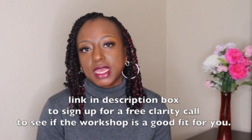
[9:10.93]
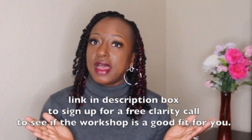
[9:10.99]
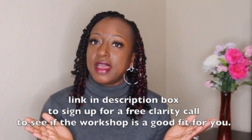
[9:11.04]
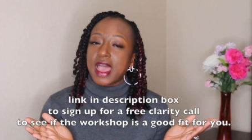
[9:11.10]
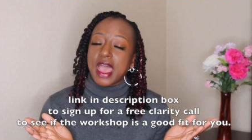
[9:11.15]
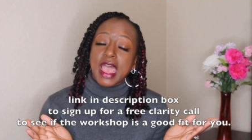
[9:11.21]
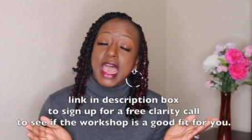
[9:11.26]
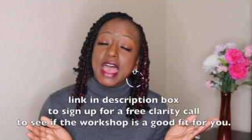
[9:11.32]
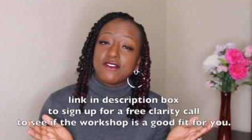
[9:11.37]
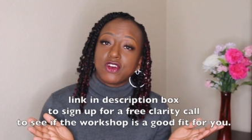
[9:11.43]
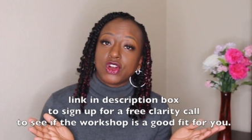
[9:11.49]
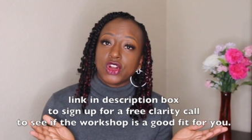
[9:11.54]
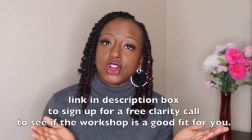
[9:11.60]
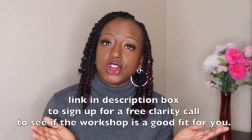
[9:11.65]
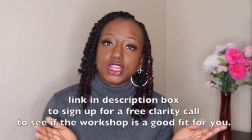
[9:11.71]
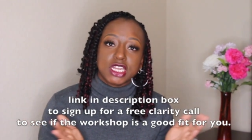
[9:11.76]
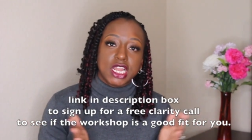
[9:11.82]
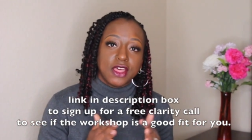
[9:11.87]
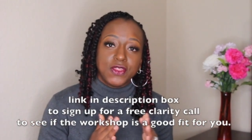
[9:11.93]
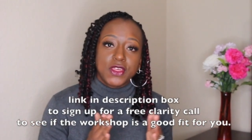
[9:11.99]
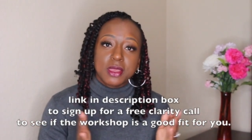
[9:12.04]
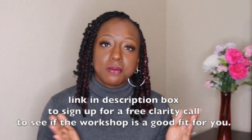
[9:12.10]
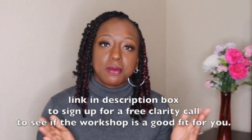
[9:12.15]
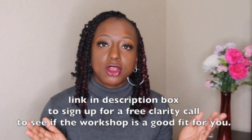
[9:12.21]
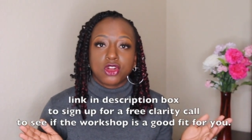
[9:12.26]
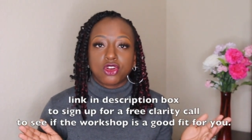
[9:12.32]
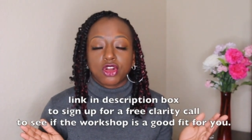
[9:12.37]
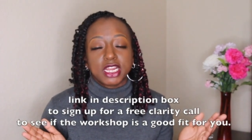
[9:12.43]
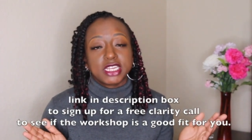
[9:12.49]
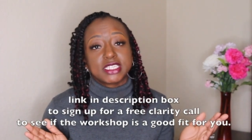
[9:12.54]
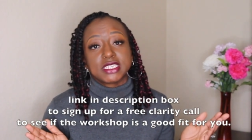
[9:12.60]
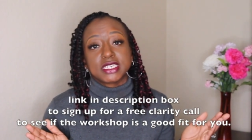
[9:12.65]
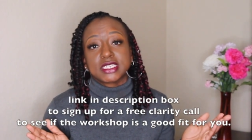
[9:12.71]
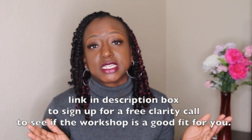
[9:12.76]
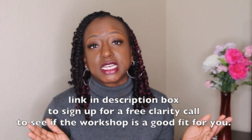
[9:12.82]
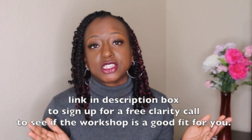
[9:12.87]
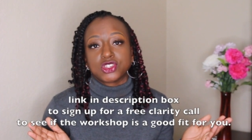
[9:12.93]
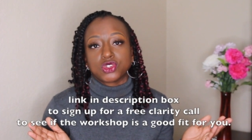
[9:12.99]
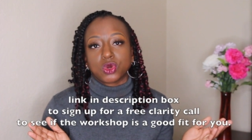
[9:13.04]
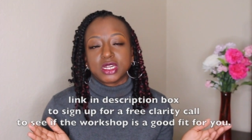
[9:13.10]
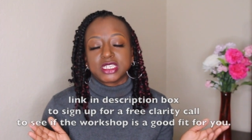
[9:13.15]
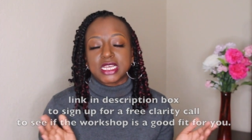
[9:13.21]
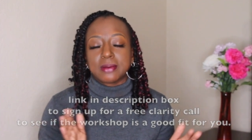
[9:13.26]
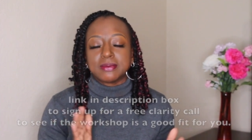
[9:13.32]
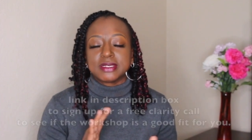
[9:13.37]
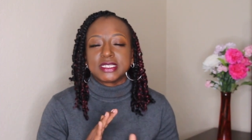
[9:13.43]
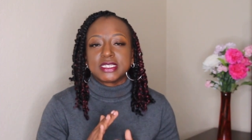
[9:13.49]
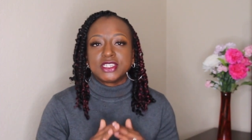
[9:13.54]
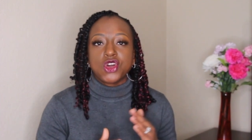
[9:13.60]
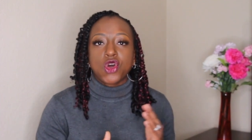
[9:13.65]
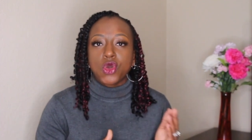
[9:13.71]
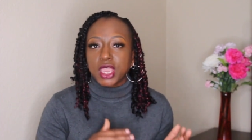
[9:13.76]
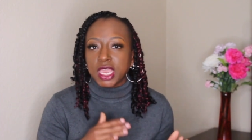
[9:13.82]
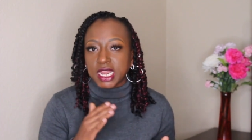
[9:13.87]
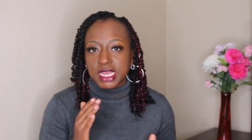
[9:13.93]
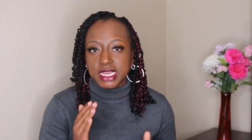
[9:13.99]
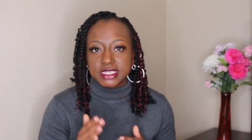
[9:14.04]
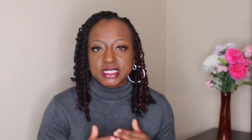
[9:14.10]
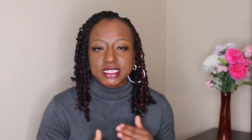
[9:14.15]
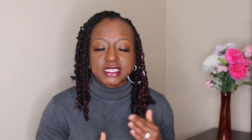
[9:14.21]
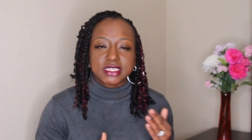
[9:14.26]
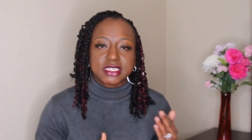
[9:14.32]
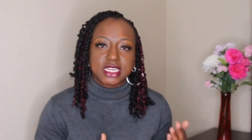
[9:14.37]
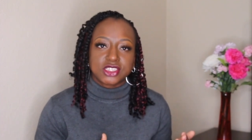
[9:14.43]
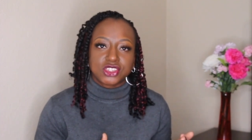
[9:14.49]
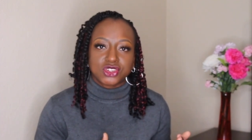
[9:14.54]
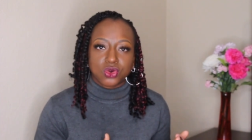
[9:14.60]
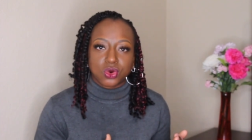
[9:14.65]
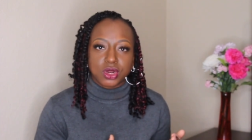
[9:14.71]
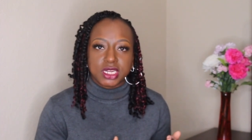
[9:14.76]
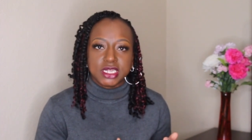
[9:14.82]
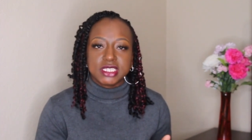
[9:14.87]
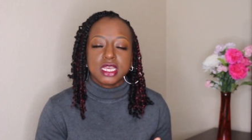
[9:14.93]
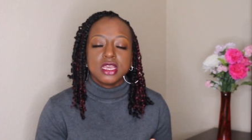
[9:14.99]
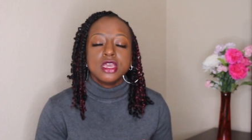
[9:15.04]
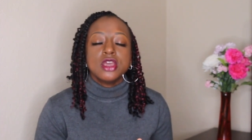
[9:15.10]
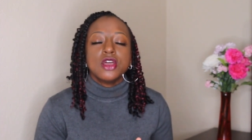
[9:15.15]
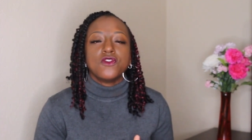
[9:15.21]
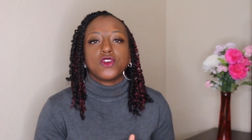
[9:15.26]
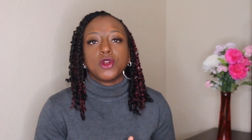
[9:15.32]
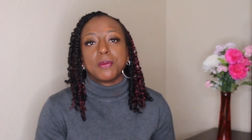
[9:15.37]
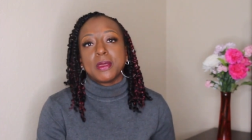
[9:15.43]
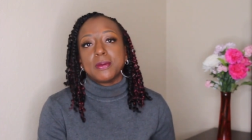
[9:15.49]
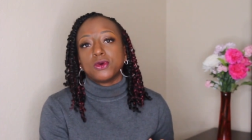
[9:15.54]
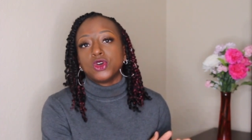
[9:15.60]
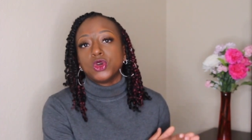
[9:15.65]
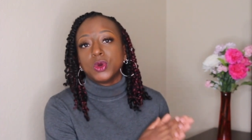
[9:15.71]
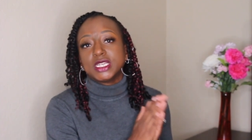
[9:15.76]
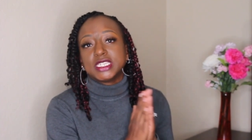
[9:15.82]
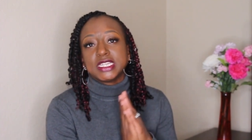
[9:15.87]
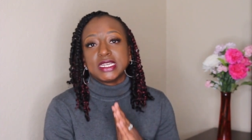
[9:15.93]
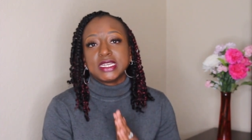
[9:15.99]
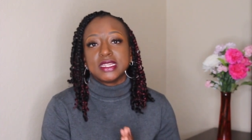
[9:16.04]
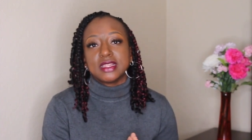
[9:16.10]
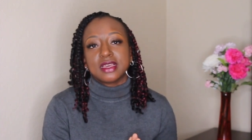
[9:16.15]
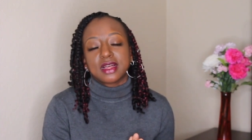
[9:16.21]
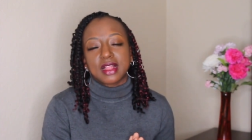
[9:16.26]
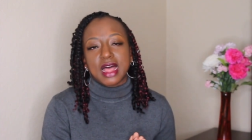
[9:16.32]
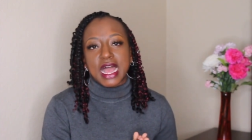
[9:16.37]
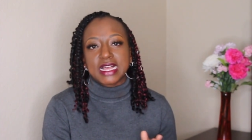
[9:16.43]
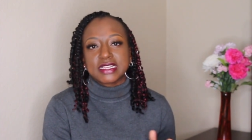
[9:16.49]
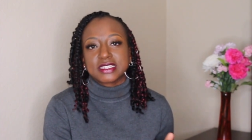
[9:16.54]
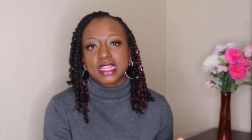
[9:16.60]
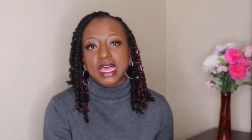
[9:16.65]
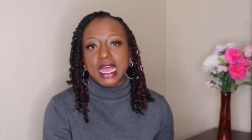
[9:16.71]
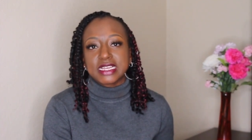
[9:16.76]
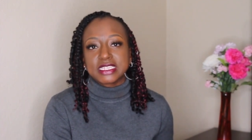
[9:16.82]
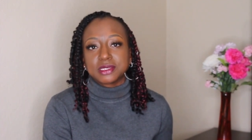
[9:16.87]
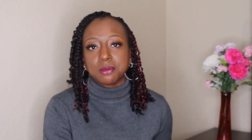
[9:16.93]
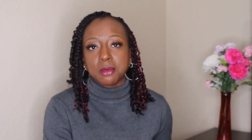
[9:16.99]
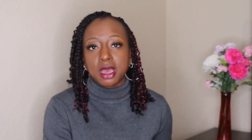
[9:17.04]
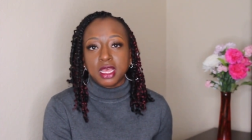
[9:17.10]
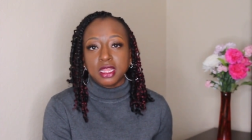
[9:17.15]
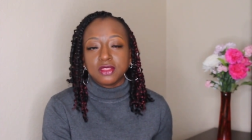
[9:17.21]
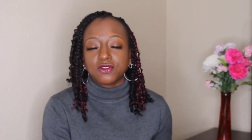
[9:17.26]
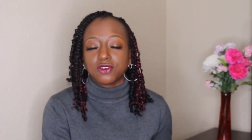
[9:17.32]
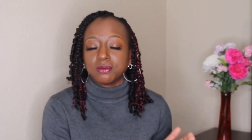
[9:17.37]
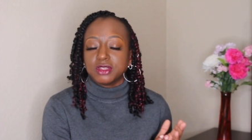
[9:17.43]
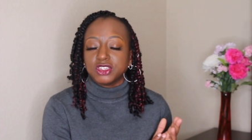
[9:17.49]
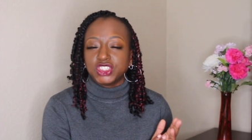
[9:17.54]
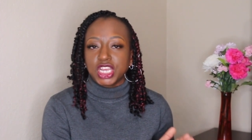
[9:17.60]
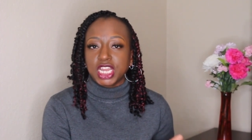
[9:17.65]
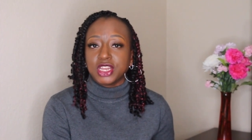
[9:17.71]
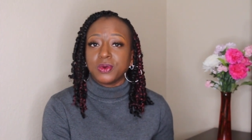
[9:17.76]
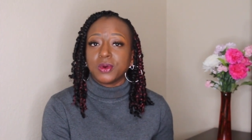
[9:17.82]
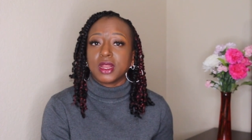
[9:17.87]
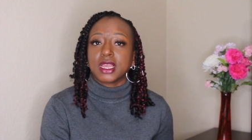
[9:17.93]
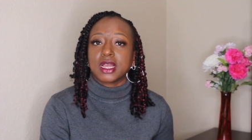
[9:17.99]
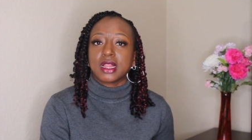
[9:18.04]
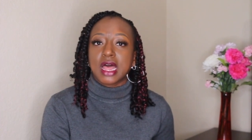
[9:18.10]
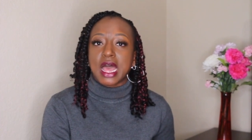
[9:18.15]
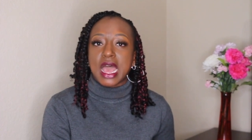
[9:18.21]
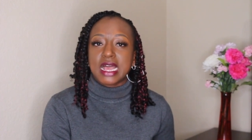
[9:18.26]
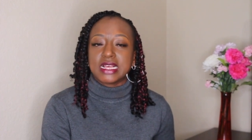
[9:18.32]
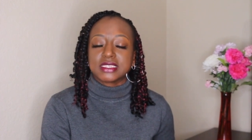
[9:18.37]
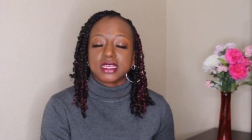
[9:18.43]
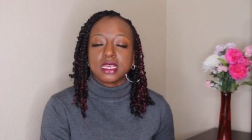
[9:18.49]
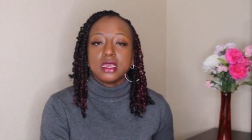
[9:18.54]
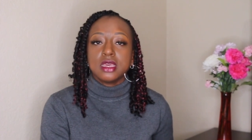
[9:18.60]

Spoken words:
I have heard nothing but great success stories. I'm still getting success stories from people who attended the class last month, from the January class,